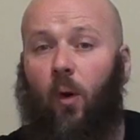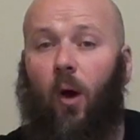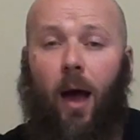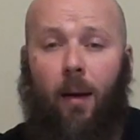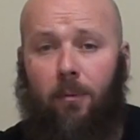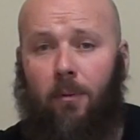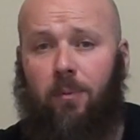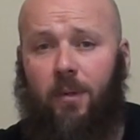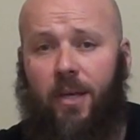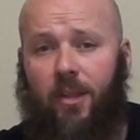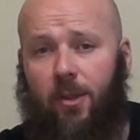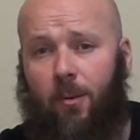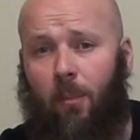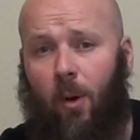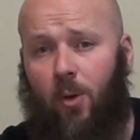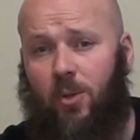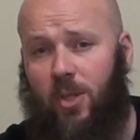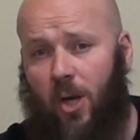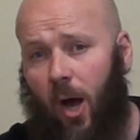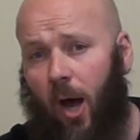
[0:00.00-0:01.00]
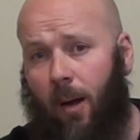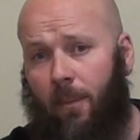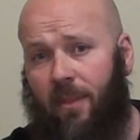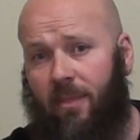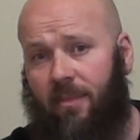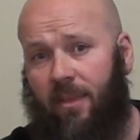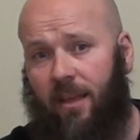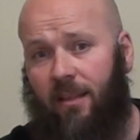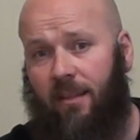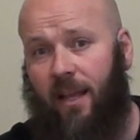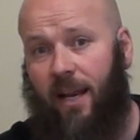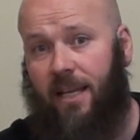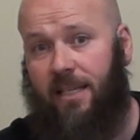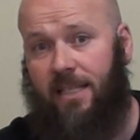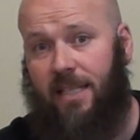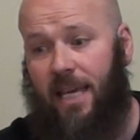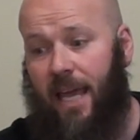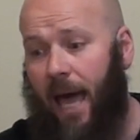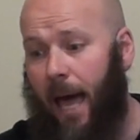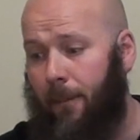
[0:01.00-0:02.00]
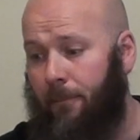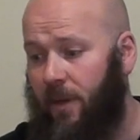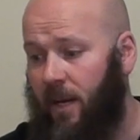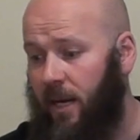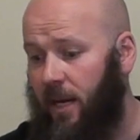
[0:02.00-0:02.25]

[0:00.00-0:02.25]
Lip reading: probably the most common thing that I see happen,